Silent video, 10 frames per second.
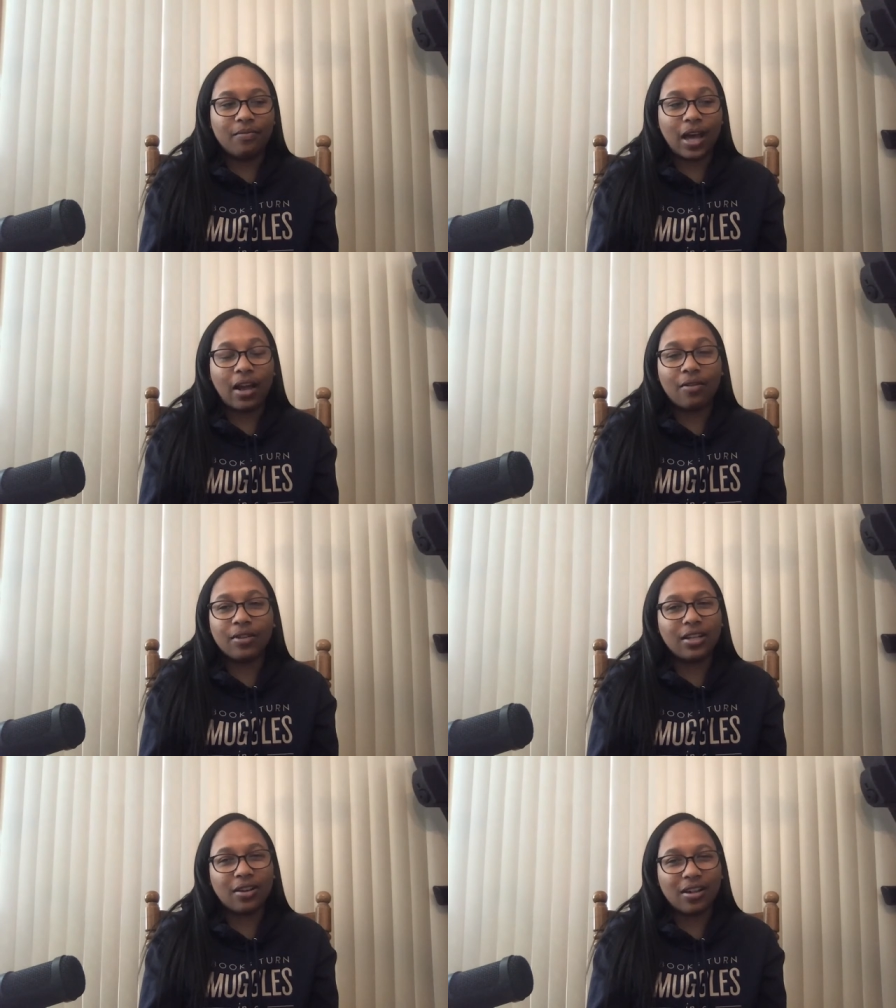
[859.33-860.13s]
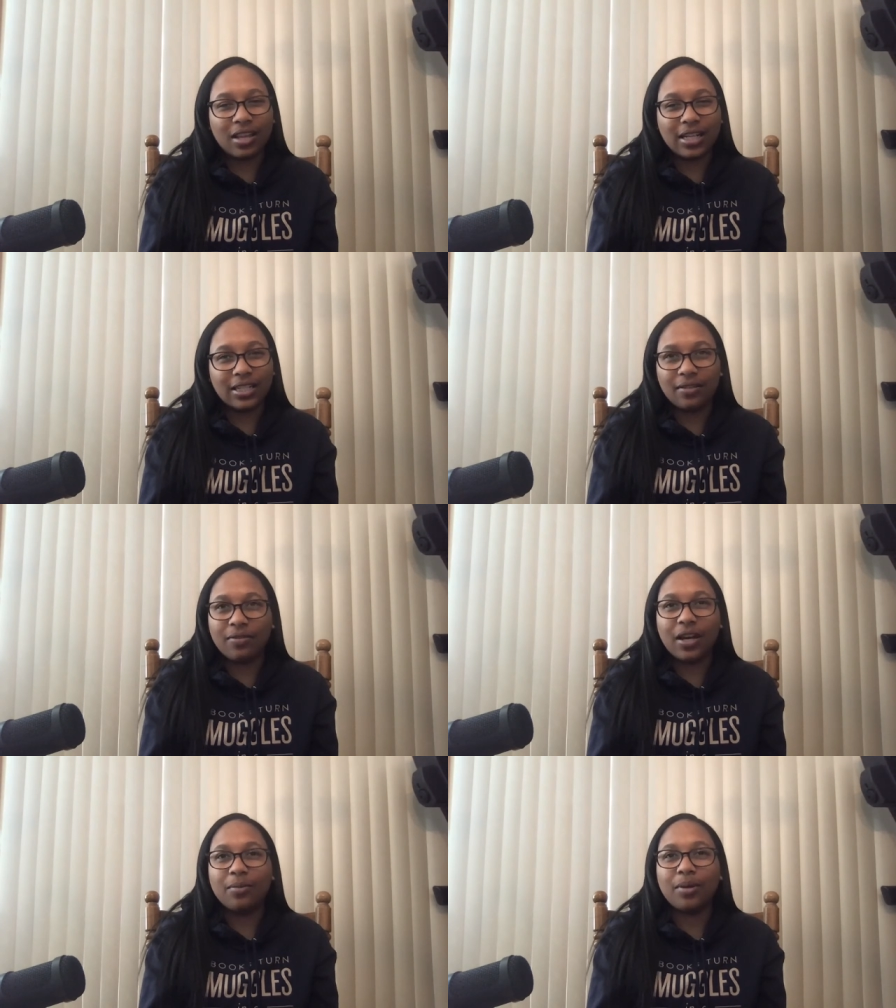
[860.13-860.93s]
I don't really know how they
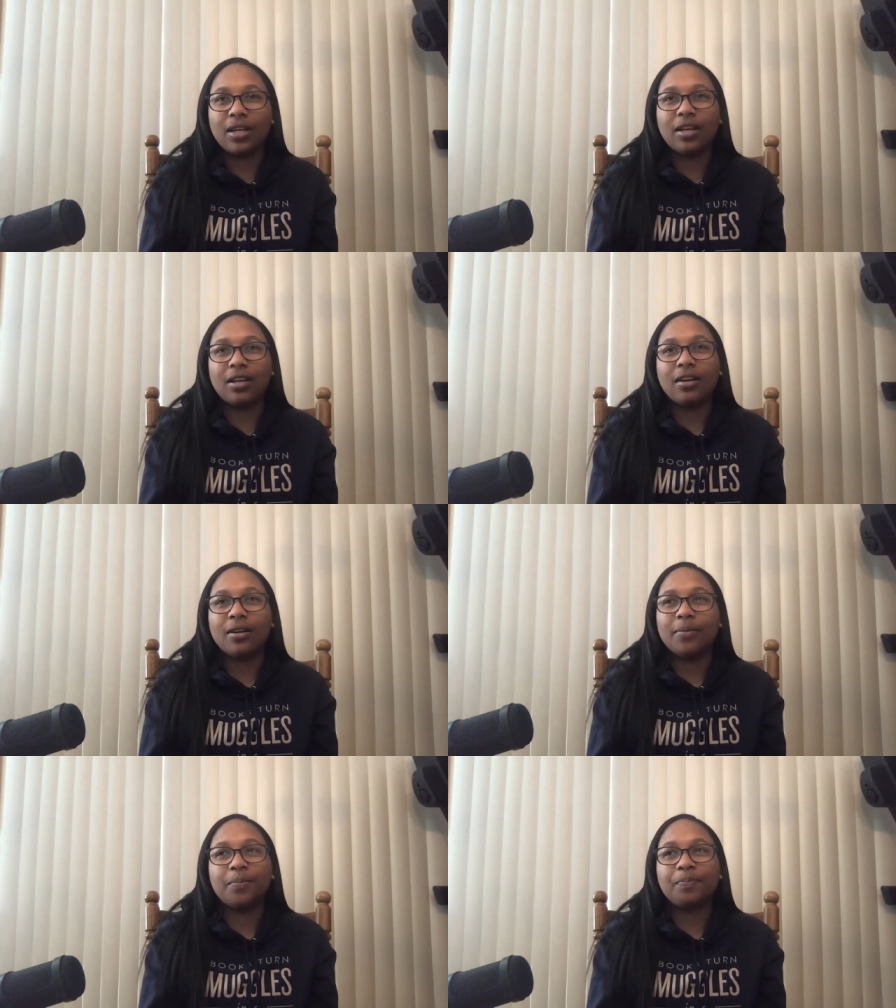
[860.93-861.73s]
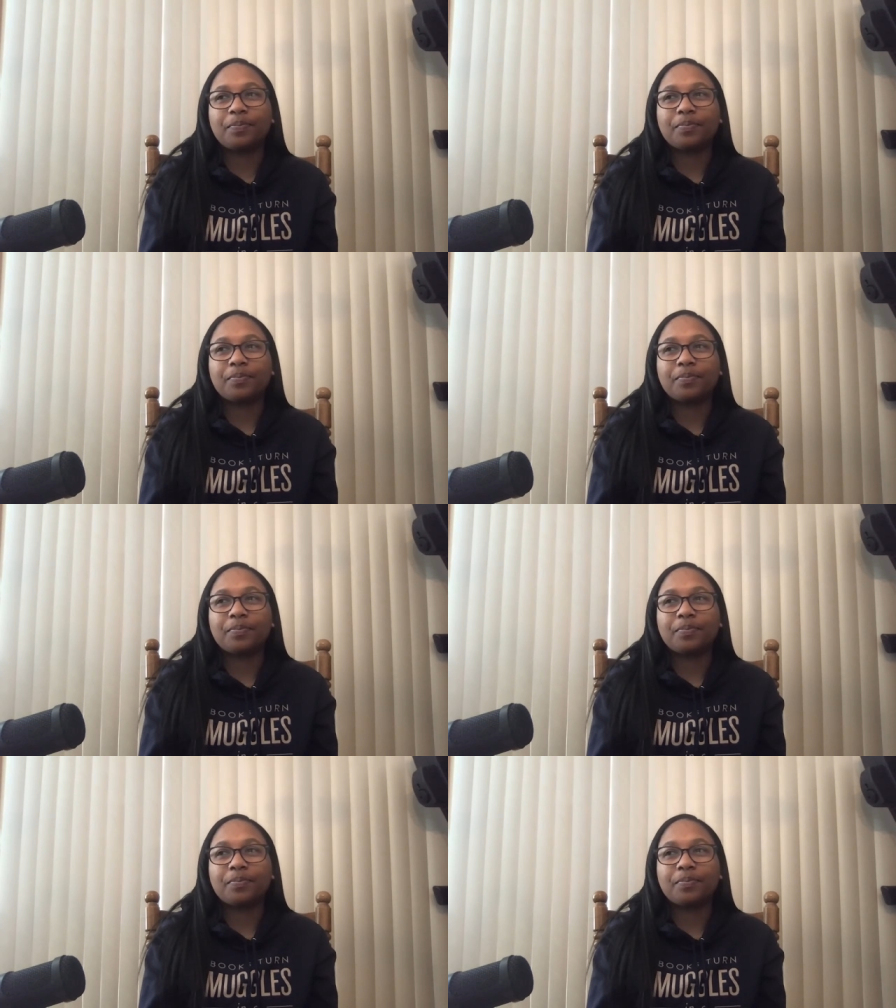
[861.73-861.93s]
identify, but um,